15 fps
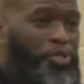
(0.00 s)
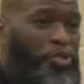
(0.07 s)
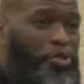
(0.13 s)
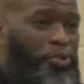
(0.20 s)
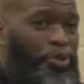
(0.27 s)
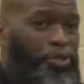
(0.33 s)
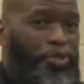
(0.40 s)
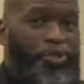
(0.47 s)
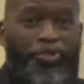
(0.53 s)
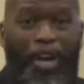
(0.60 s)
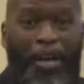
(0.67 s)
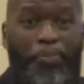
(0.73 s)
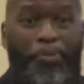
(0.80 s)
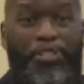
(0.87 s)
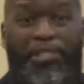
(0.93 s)
was doing to
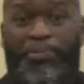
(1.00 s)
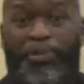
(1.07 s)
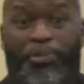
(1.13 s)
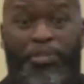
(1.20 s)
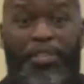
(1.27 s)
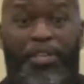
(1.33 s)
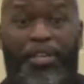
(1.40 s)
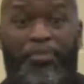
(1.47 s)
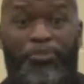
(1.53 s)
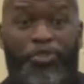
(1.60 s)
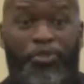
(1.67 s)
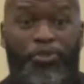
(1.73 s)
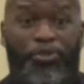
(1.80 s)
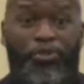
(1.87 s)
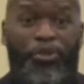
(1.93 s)
attract principals to come
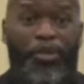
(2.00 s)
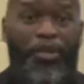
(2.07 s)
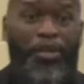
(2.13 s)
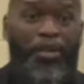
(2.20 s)
to